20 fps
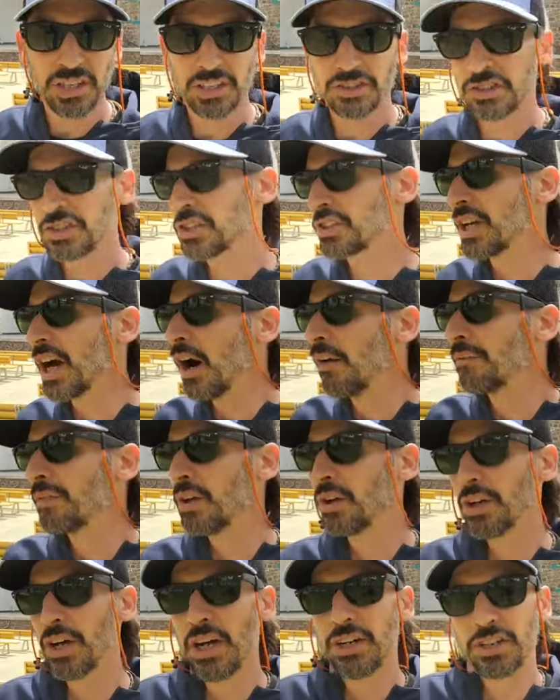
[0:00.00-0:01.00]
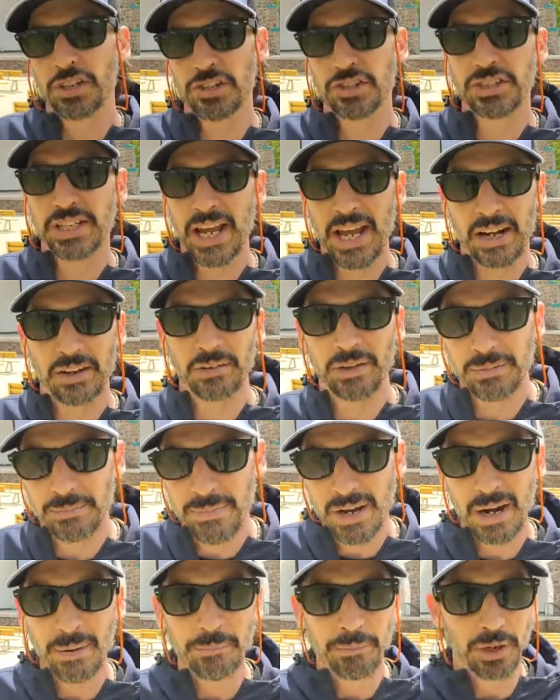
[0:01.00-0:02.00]
just helpful to understand and
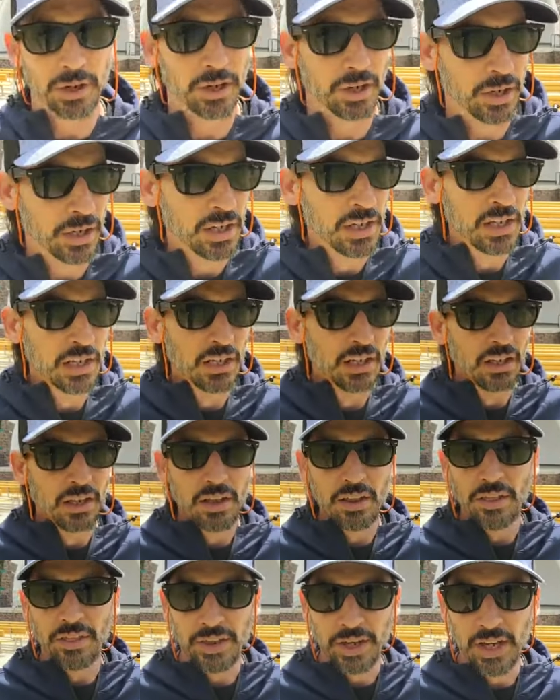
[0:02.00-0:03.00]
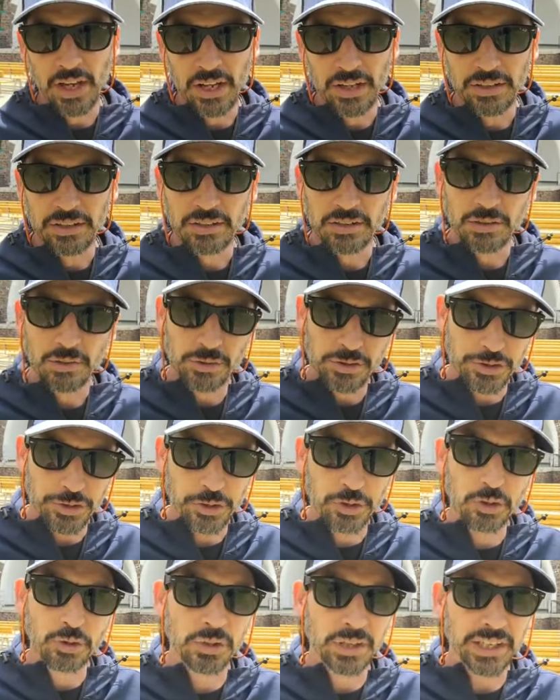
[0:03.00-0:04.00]
remember the
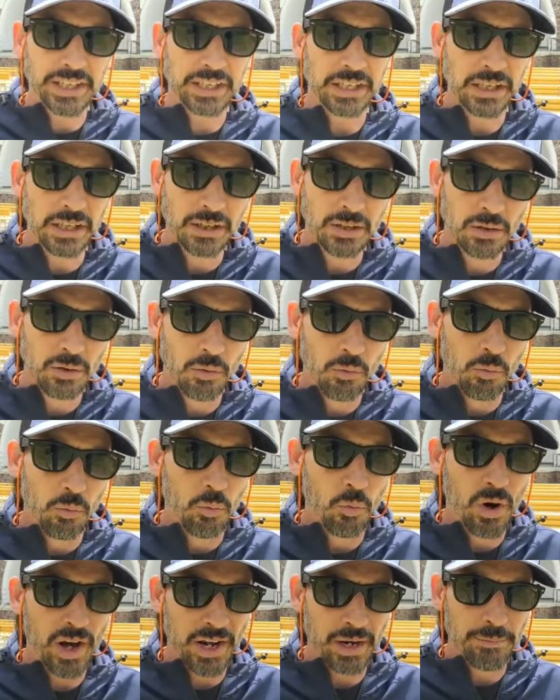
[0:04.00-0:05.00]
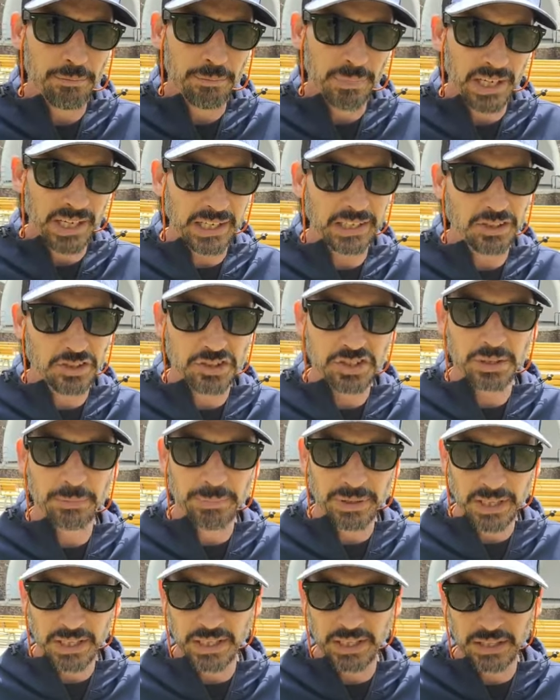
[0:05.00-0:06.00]
truly what it means to
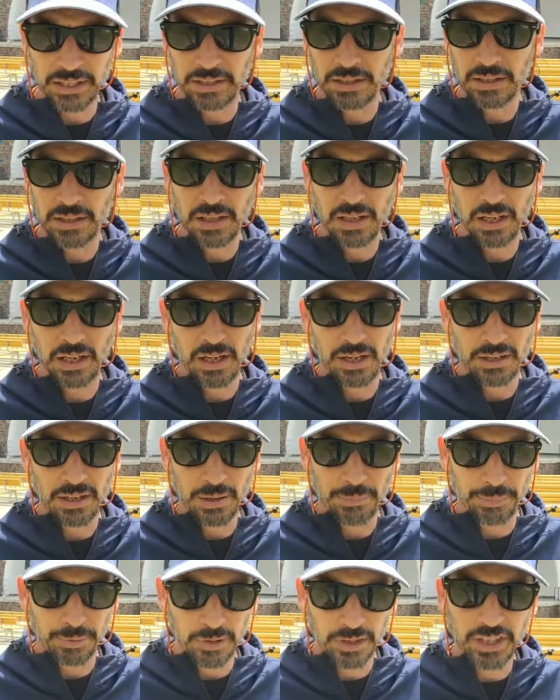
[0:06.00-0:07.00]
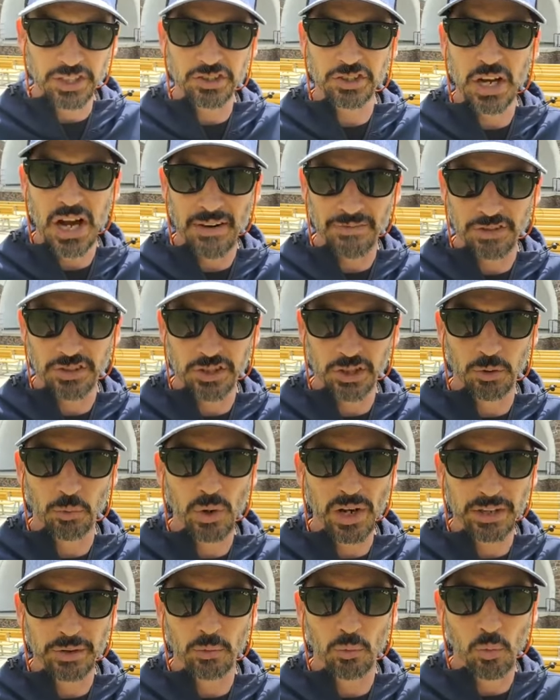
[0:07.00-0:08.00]
be a police officer,
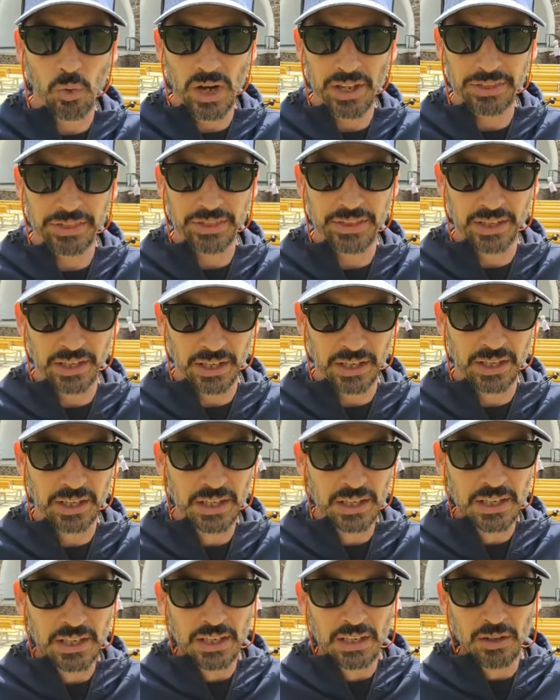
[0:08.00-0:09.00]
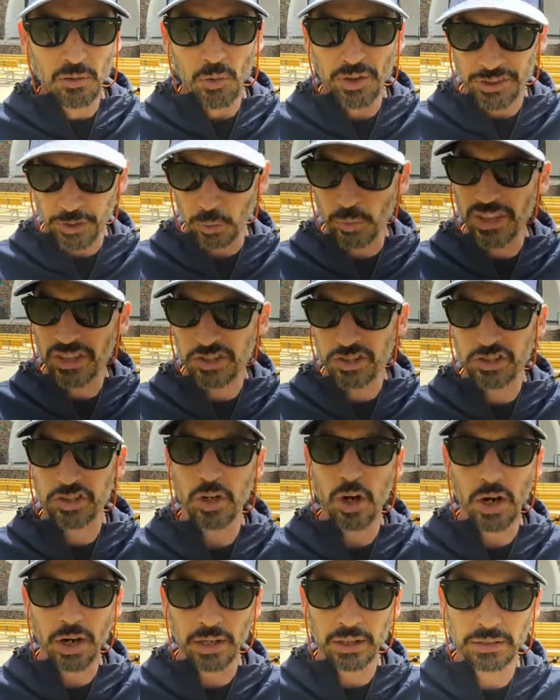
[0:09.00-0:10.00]
what the risks
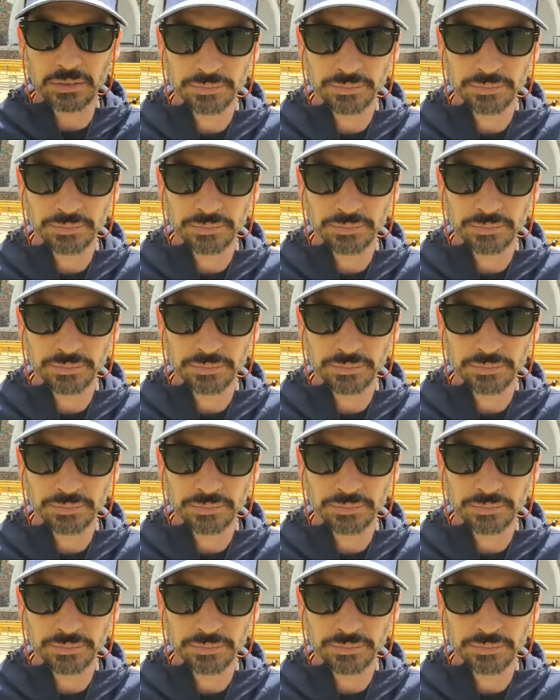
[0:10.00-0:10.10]
are.